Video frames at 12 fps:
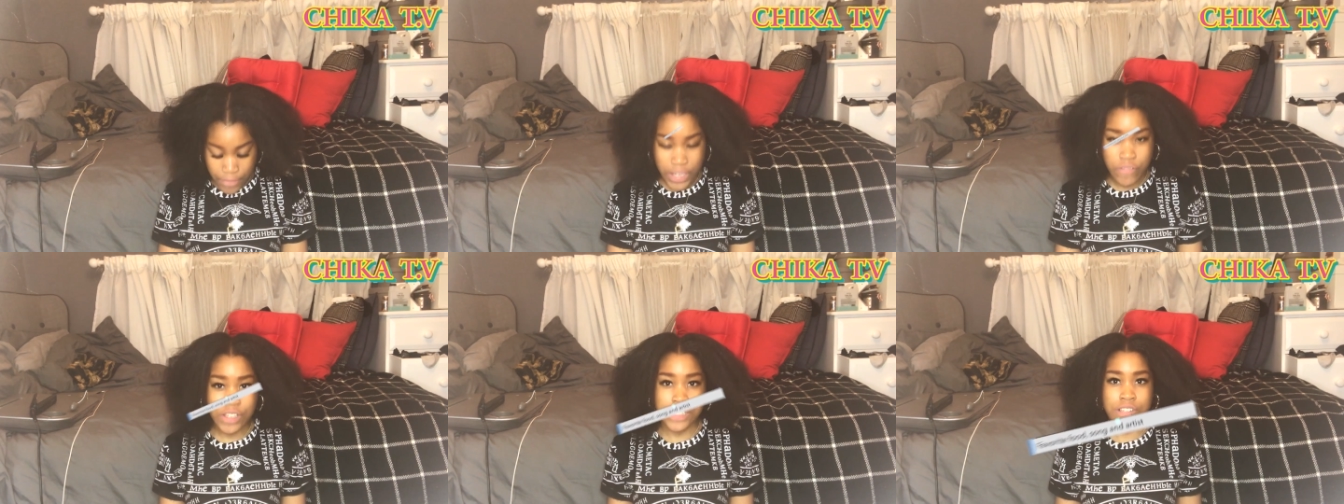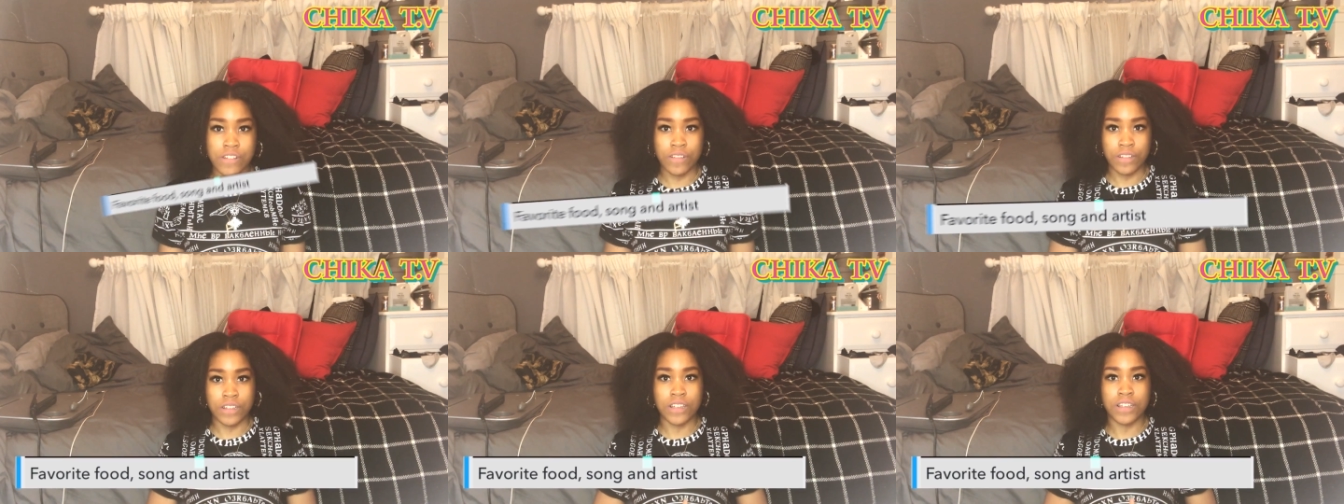favorite song
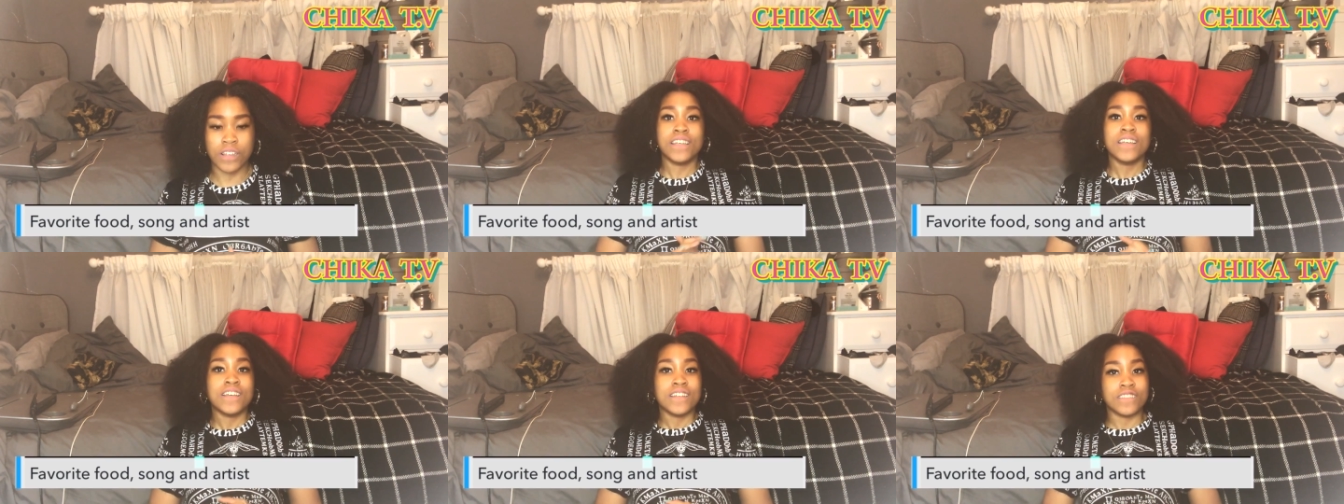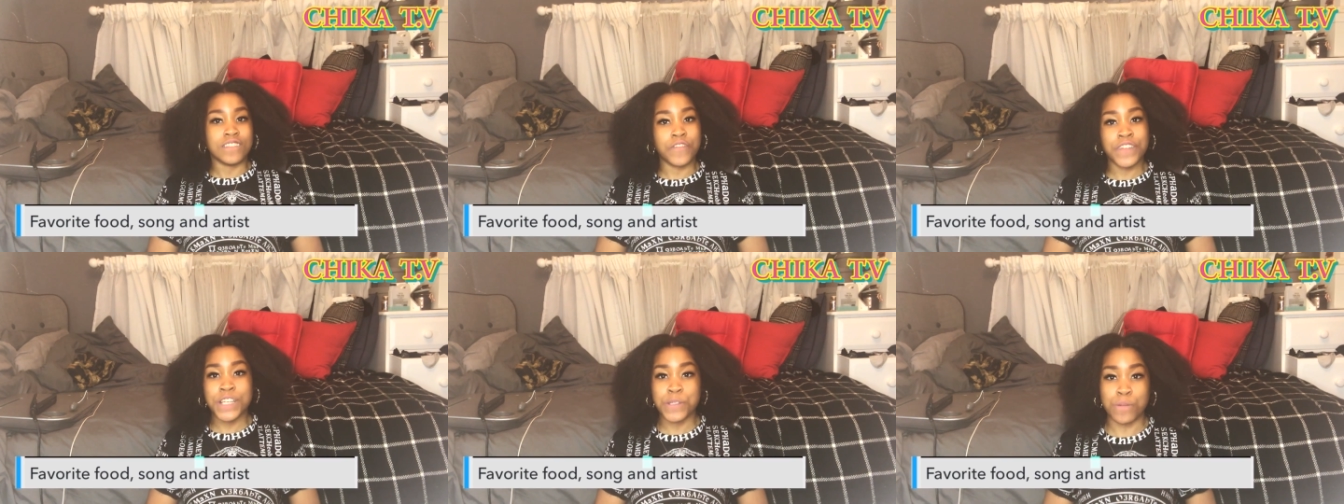the
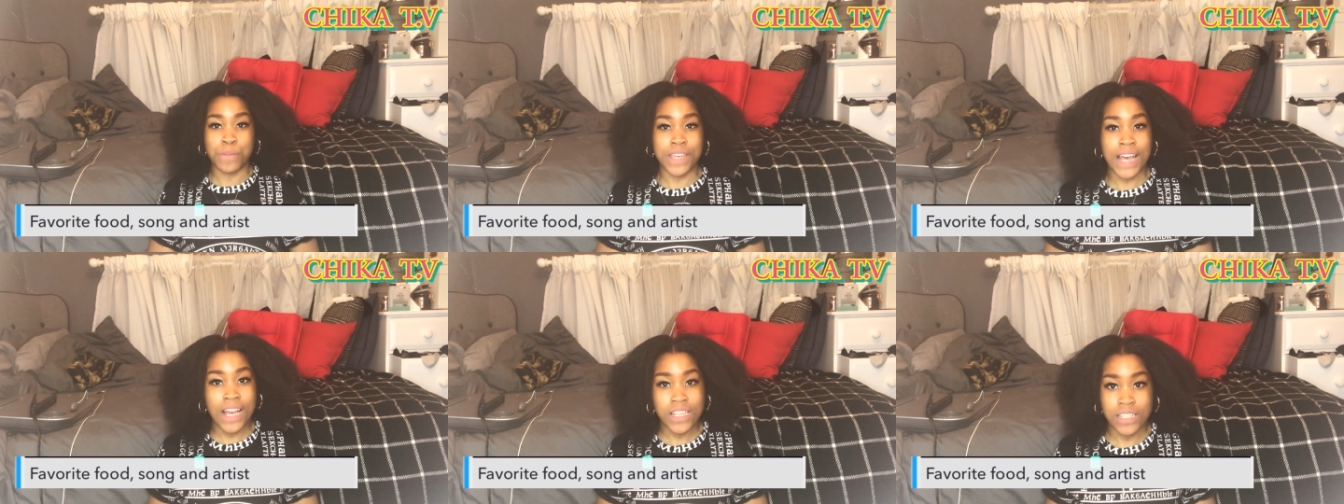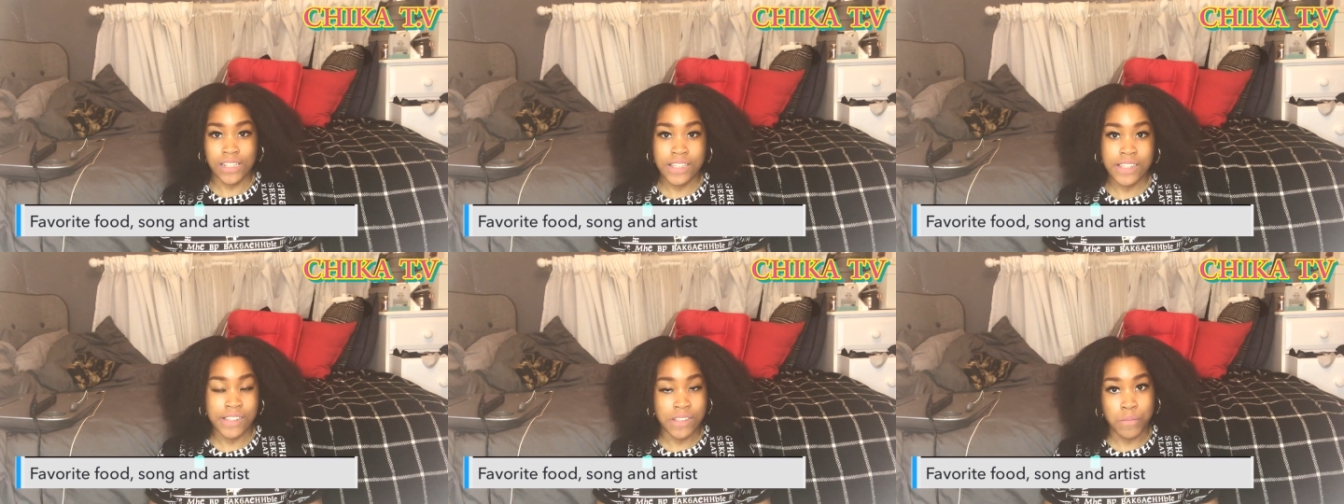thing is with me i actually
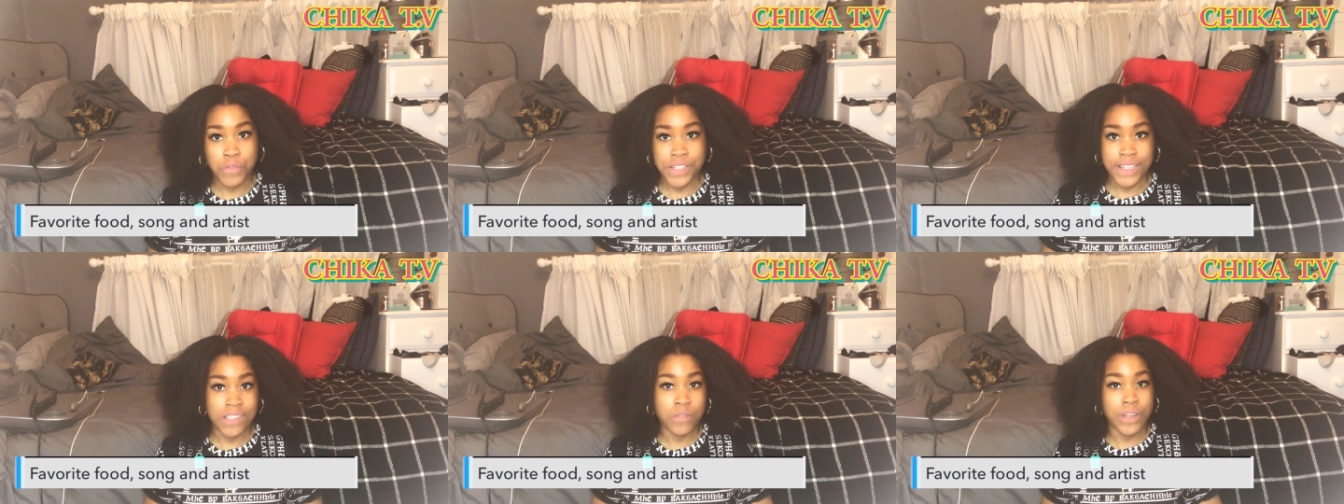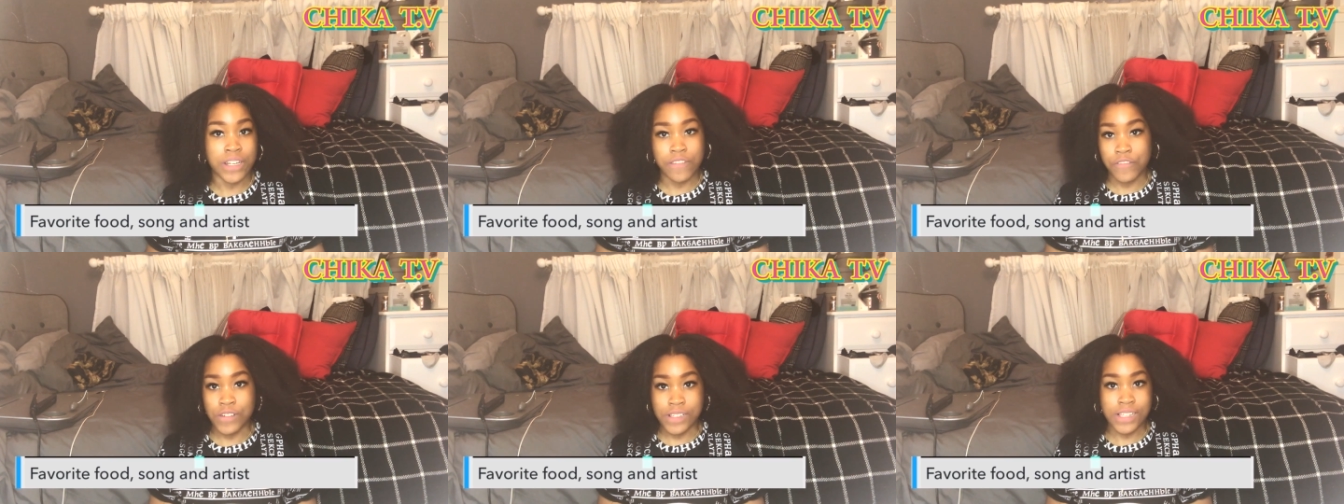listen to music
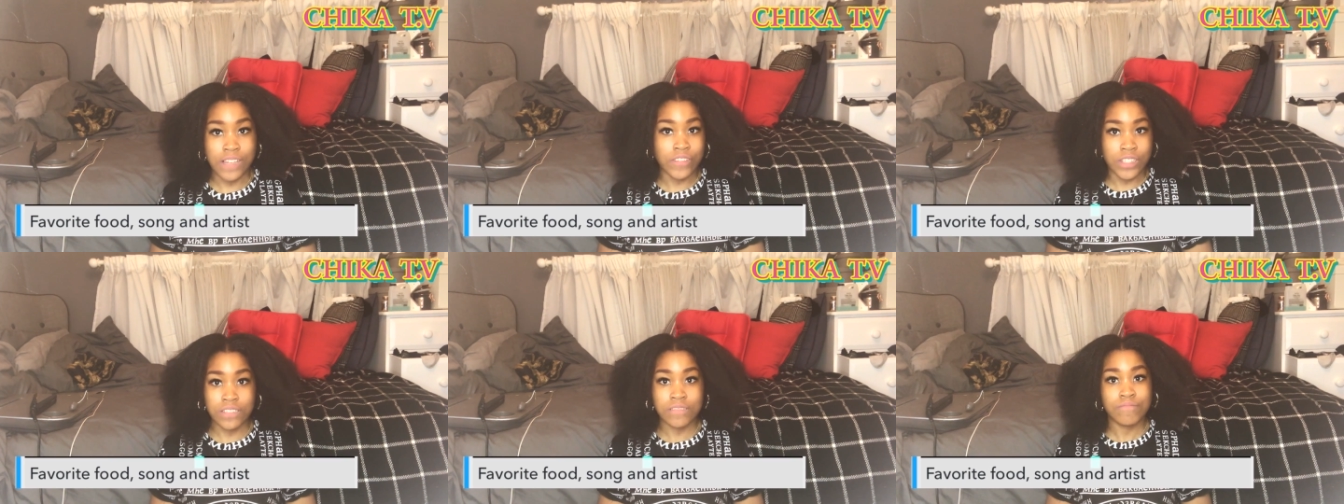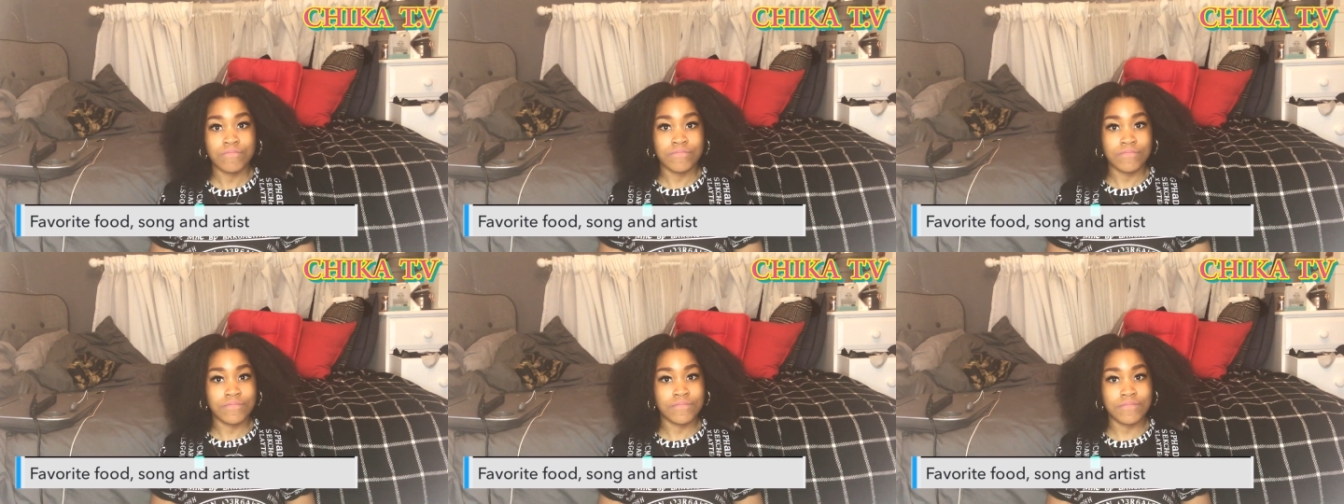24 7
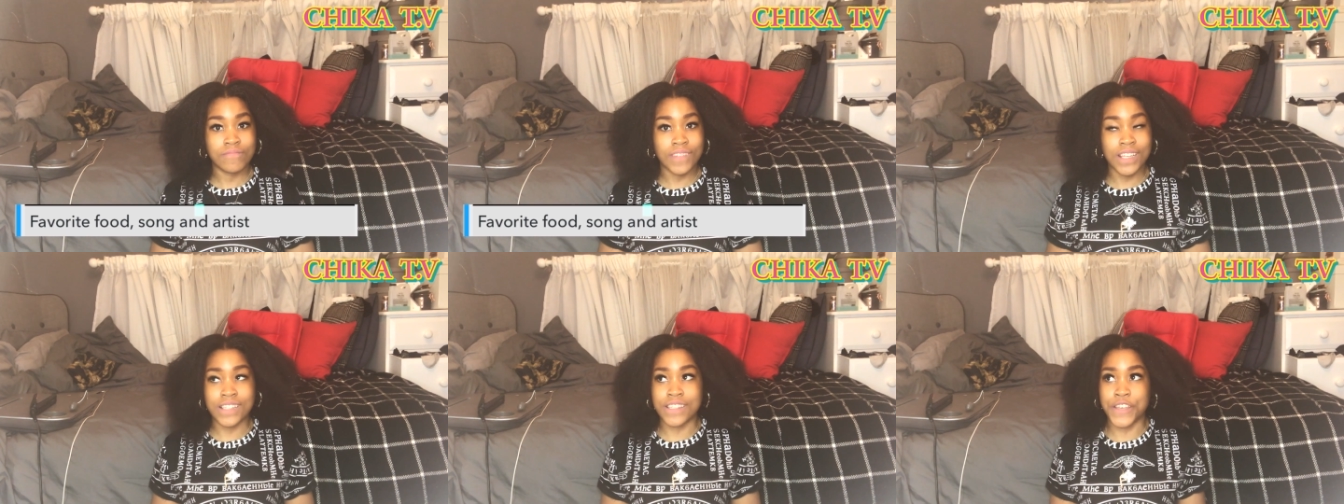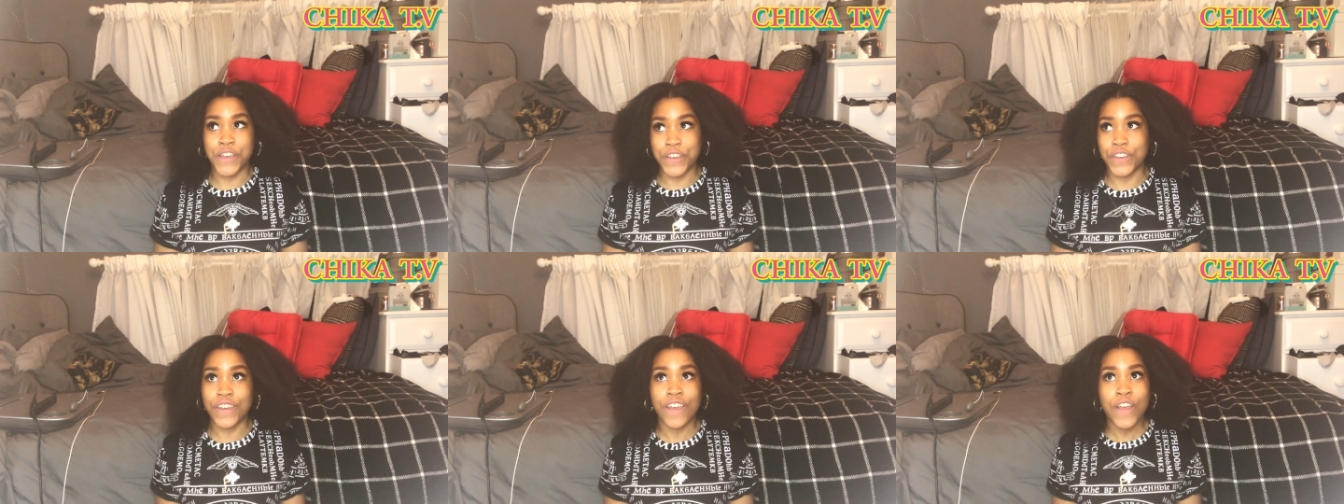
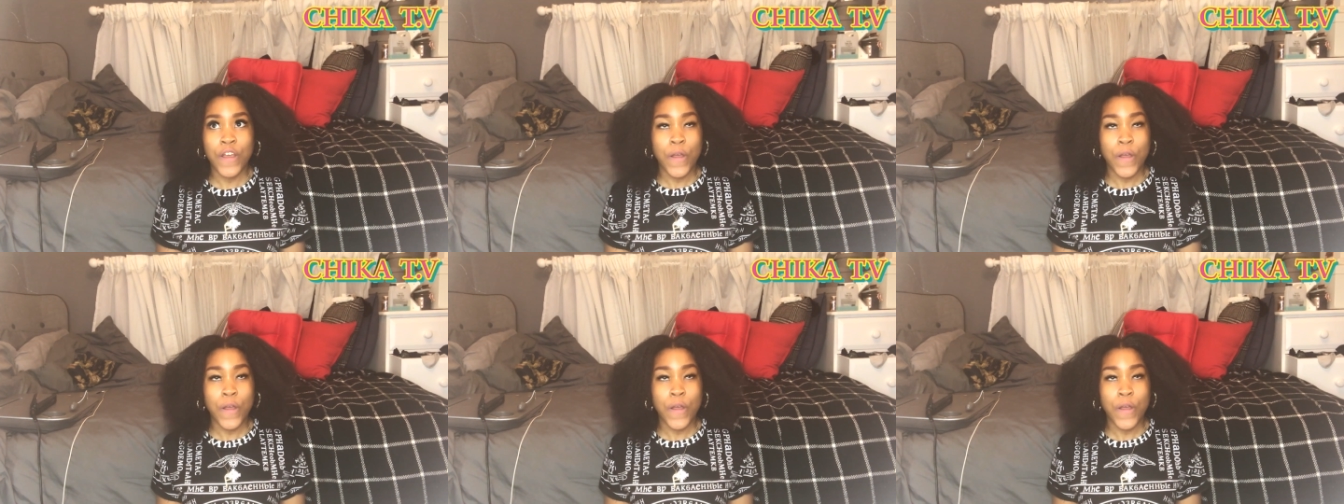so